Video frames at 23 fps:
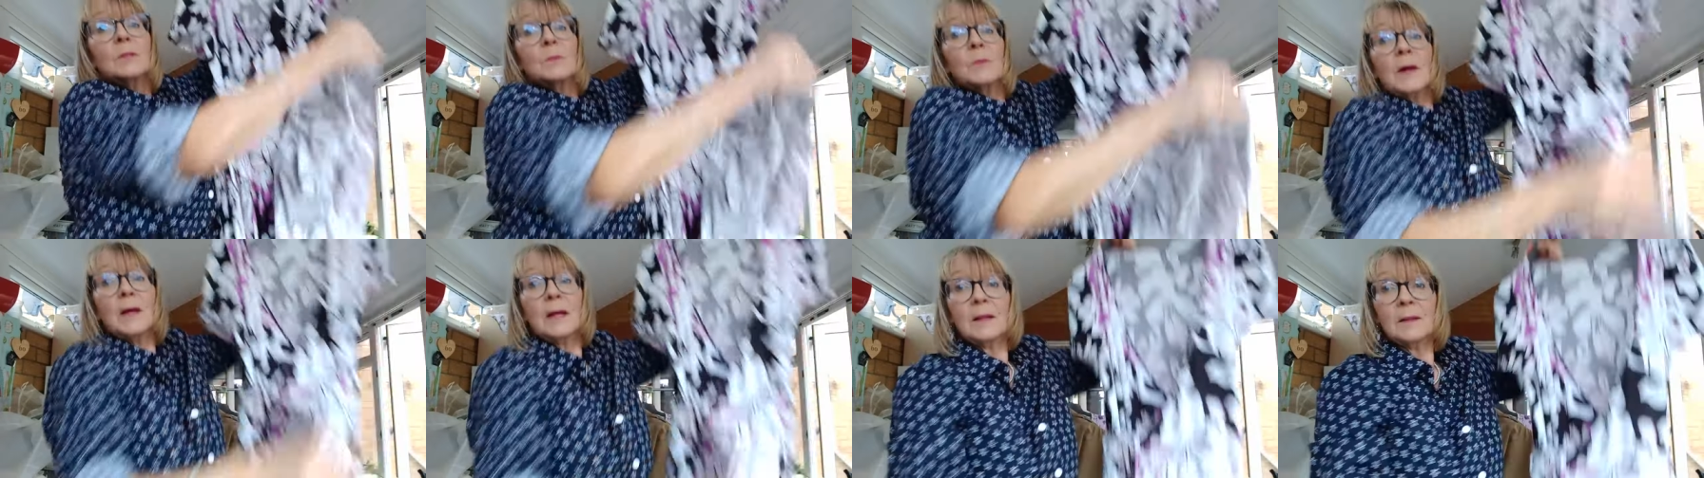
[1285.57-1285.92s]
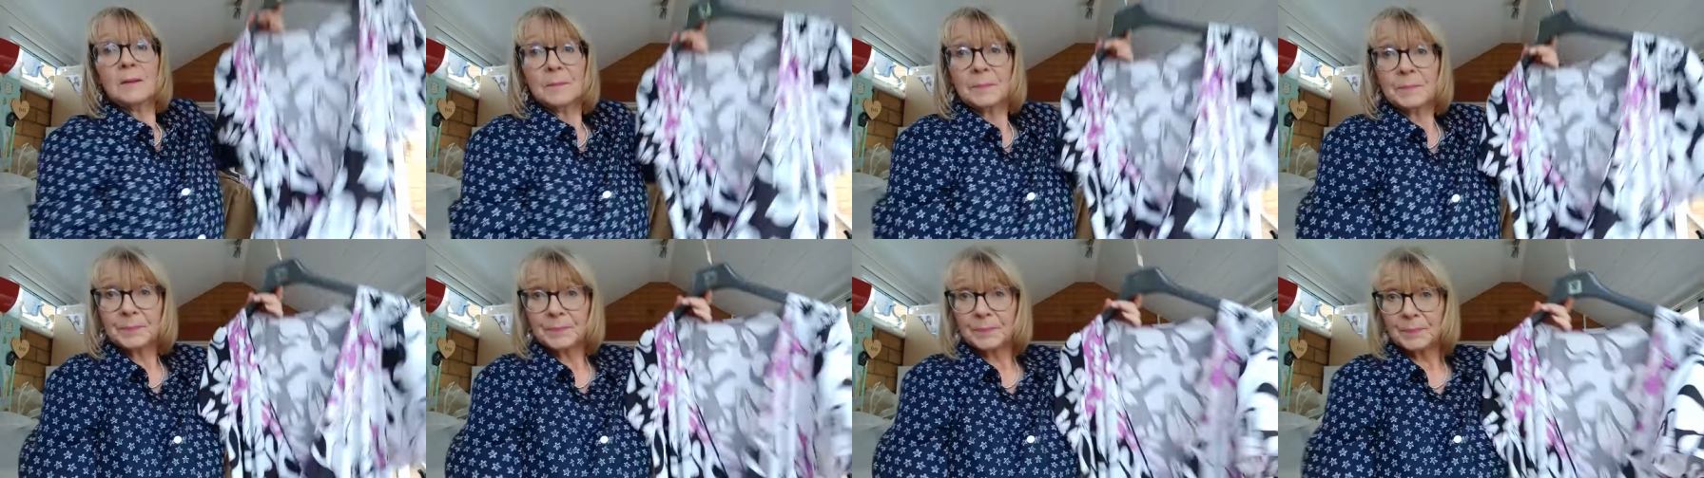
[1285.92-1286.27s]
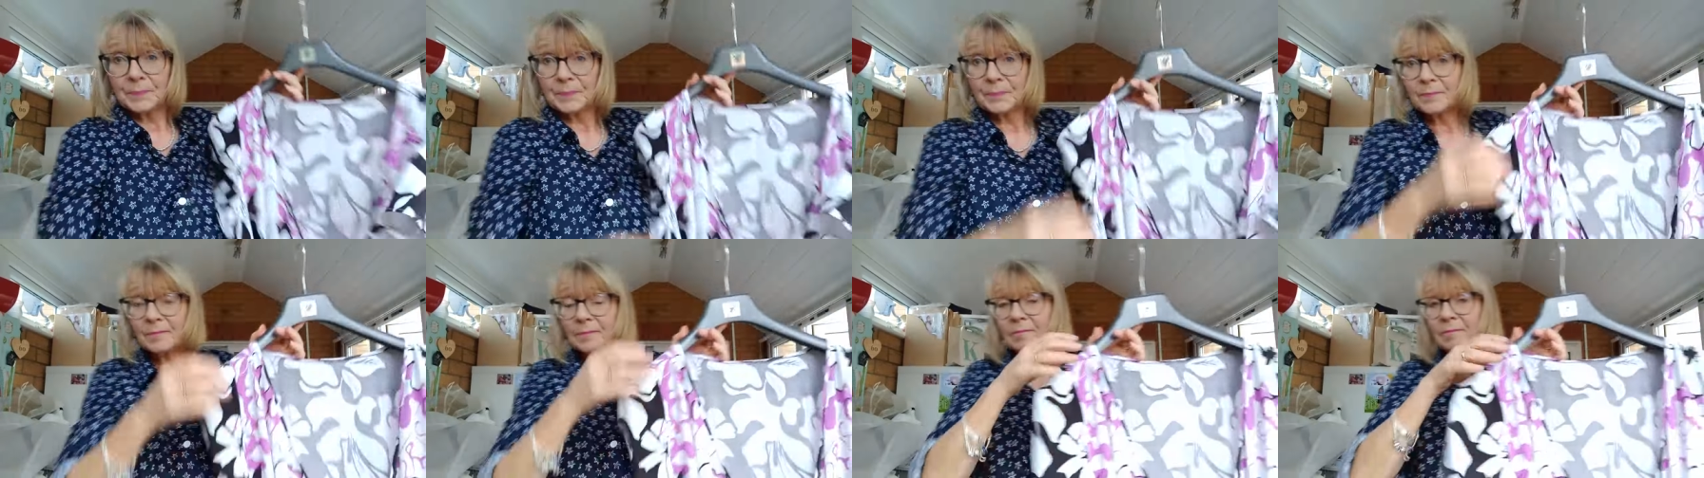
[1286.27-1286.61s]
well.
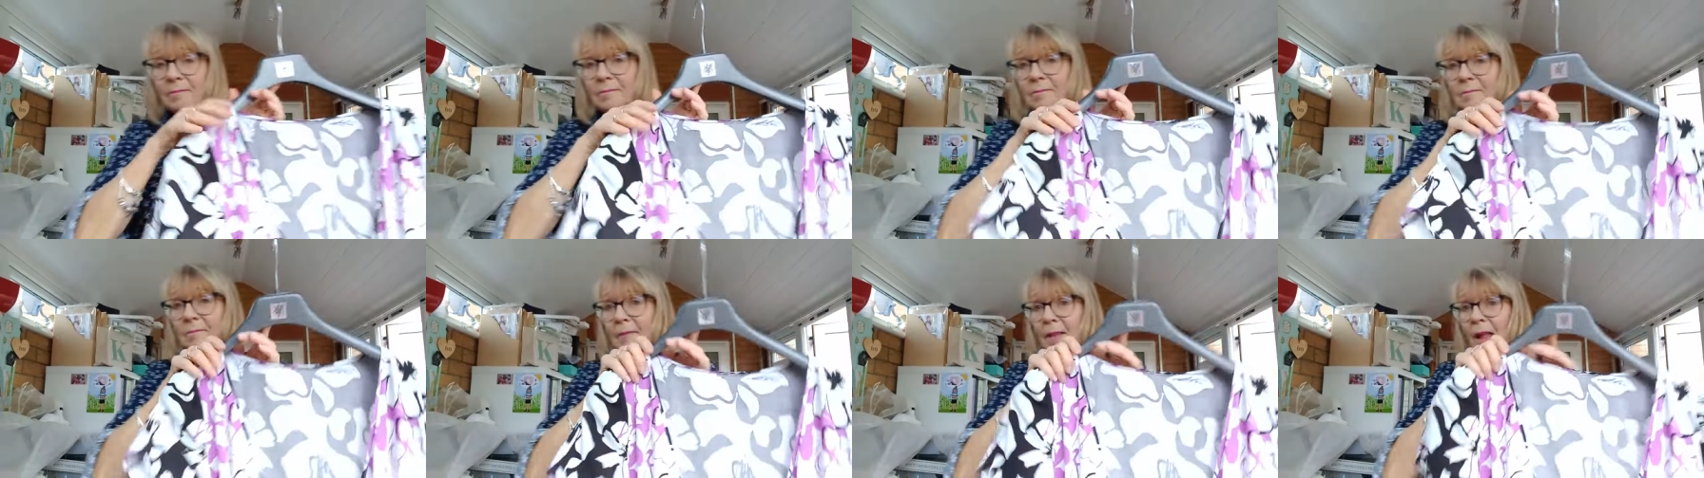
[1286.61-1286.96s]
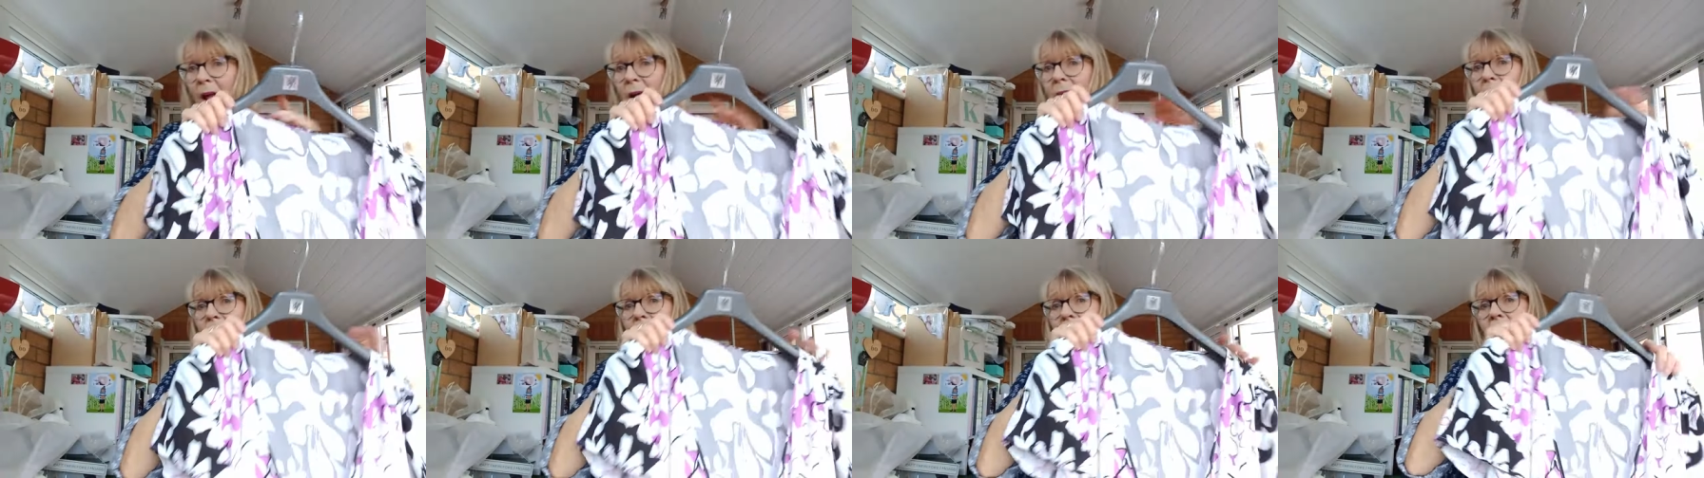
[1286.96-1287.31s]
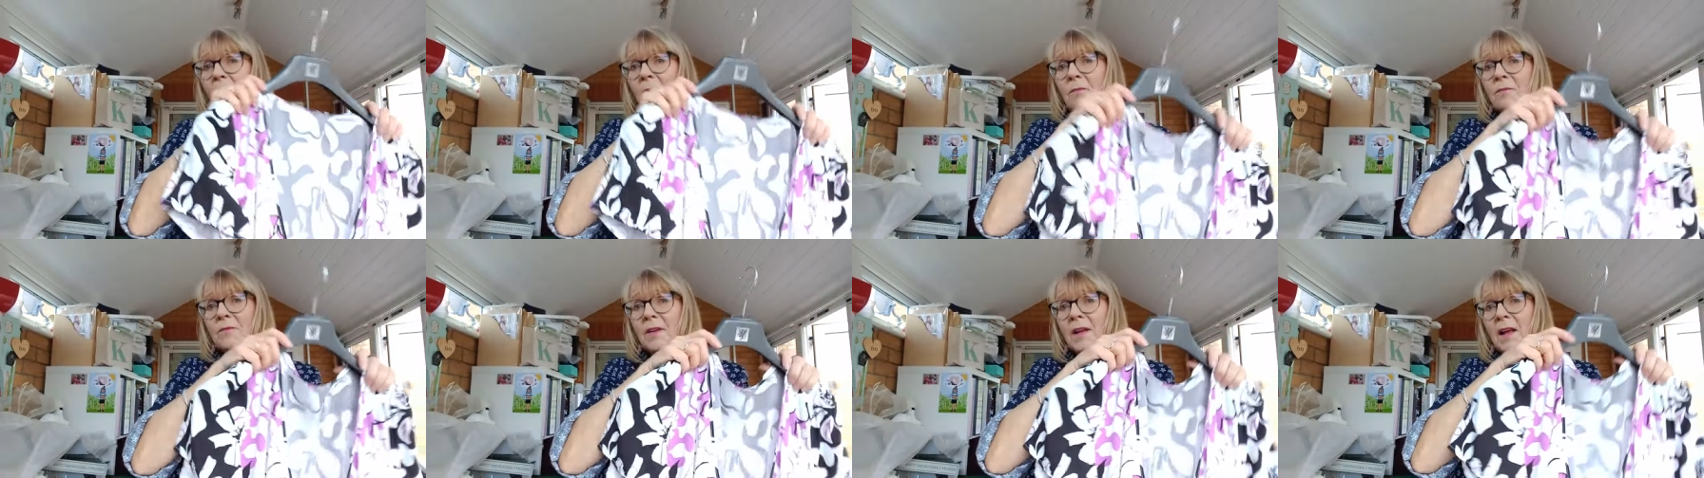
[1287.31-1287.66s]

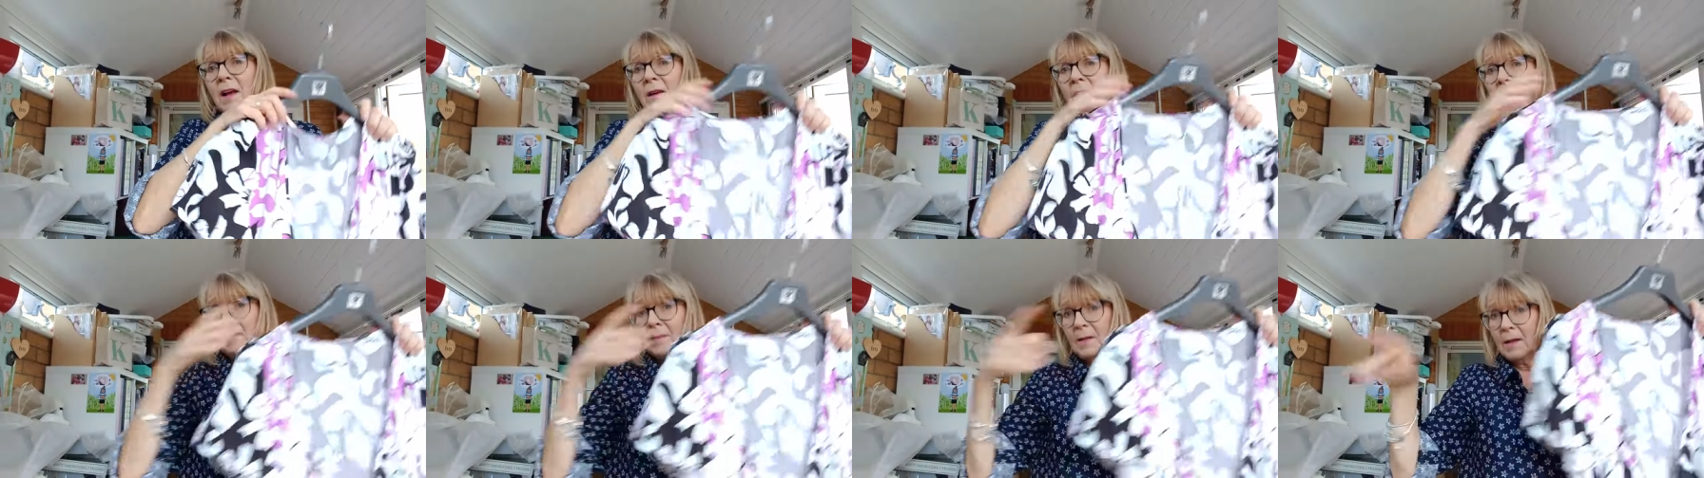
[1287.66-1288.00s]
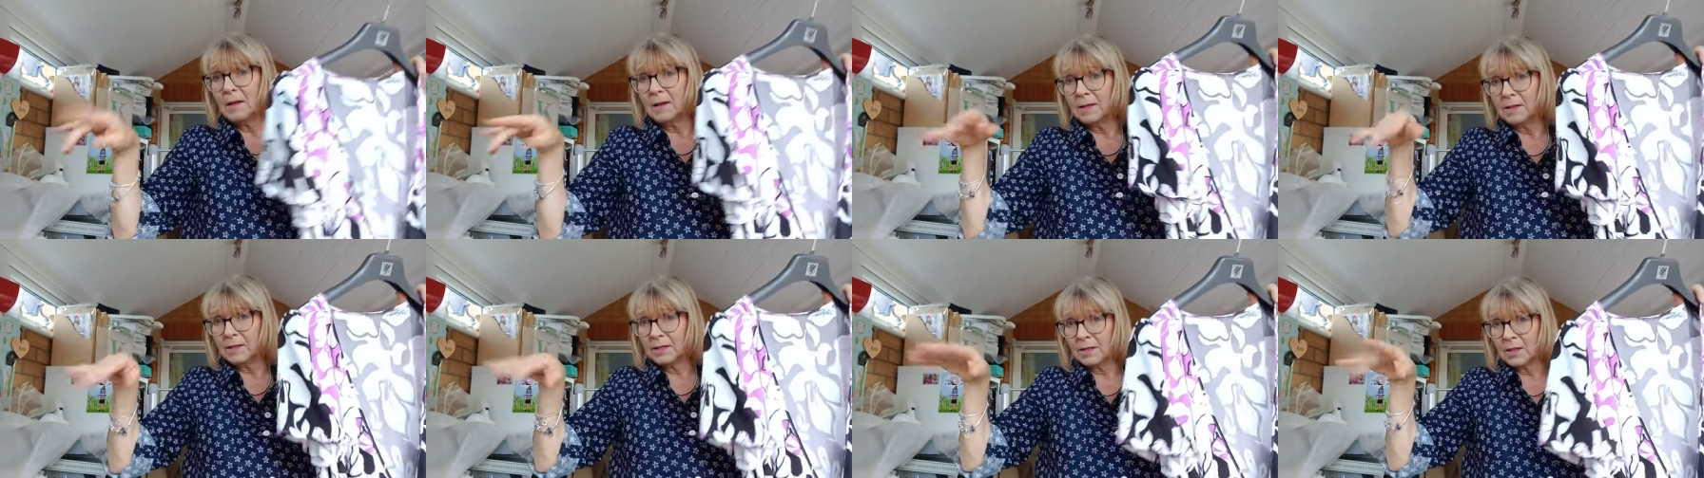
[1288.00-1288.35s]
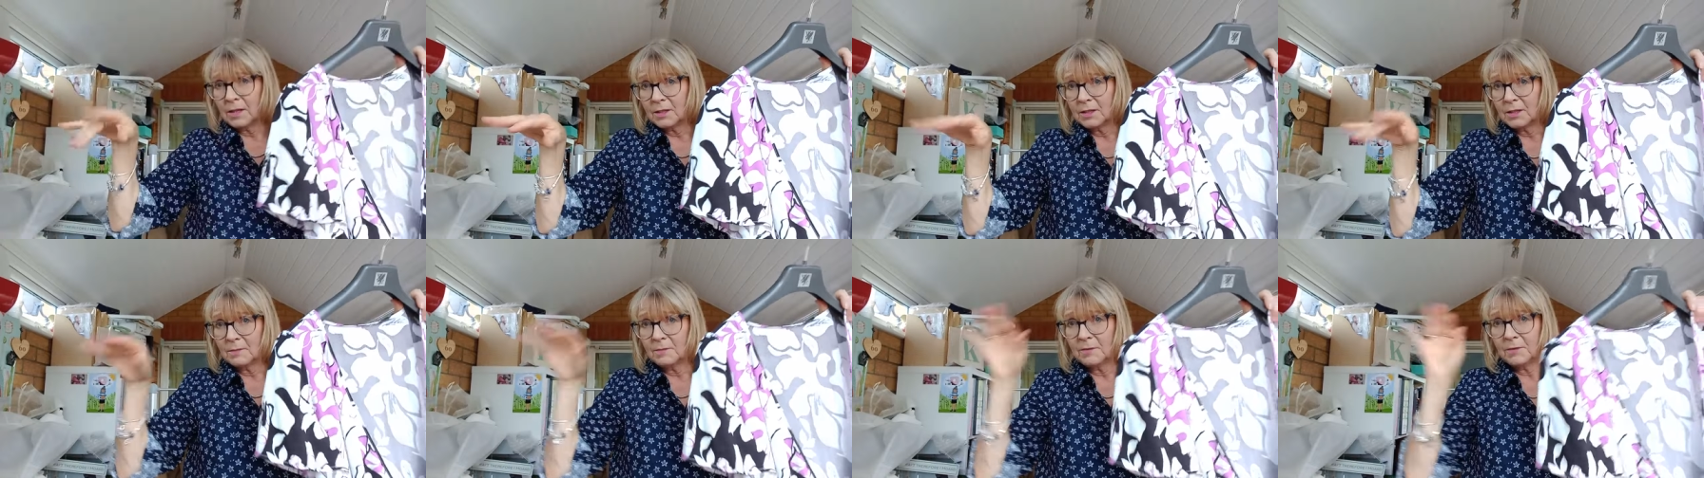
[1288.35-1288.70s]
Hopefully I'll insert some